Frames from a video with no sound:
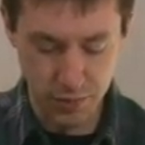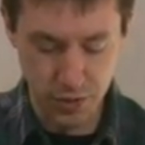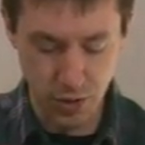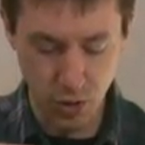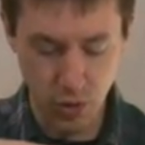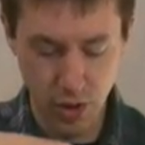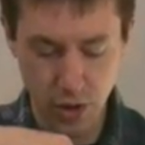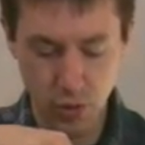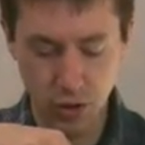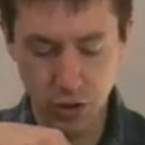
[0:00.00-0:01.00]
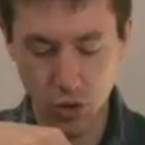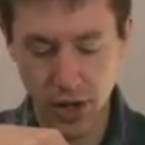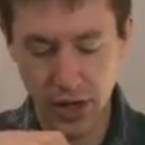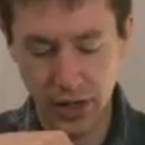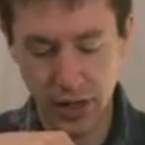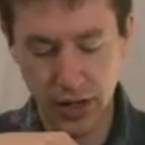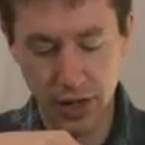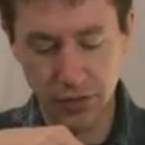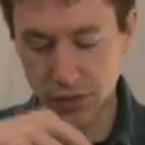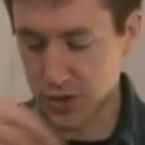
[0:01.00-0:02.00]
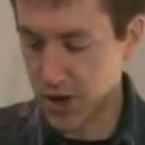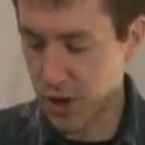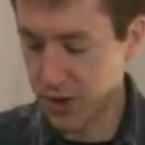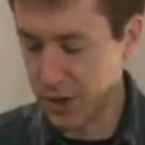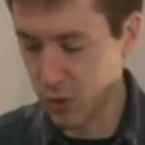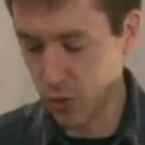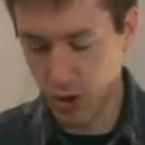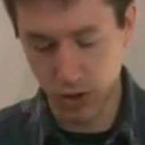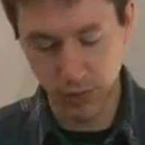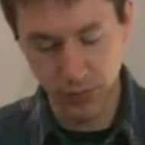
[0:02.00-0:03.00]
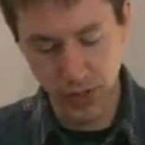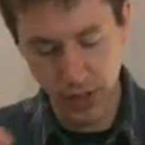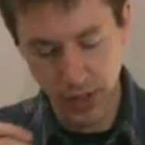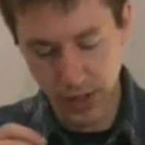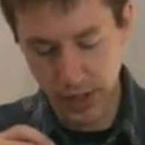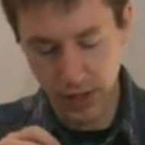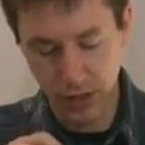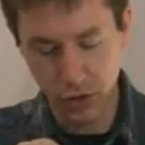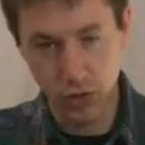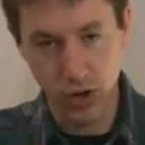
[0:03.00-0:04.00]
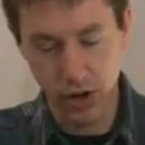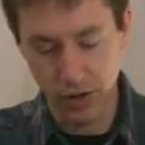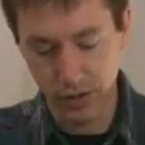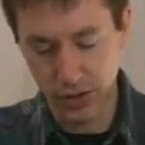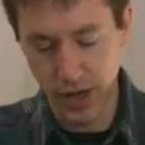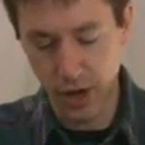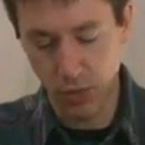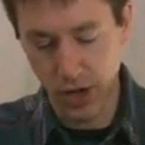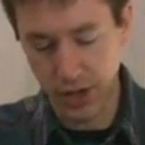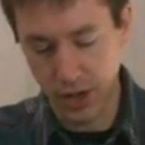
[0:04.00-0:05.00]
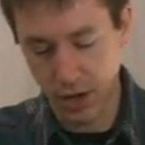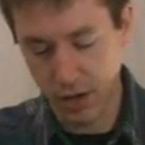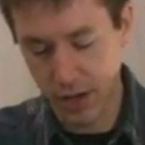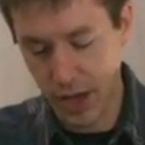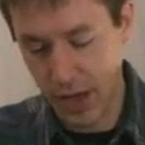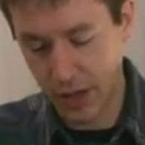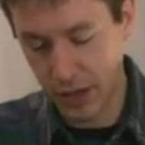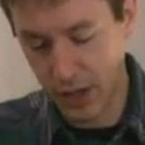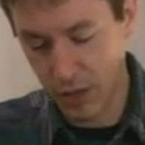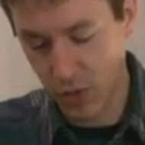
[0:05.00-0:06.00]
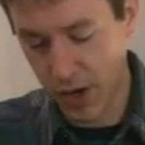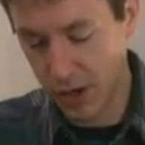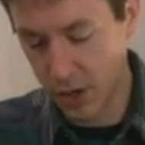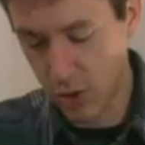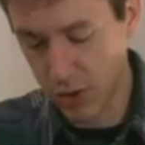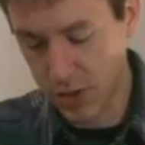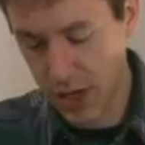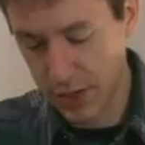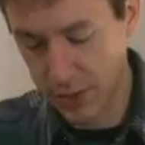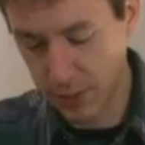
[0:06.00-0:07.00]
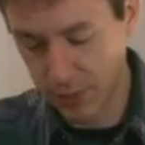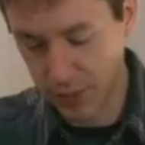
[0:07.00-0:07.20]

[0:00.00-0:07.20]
So we're going to go ahead and get out this Taiwanese oolong, get it into our gaiwan here, and get it ready to go to taste.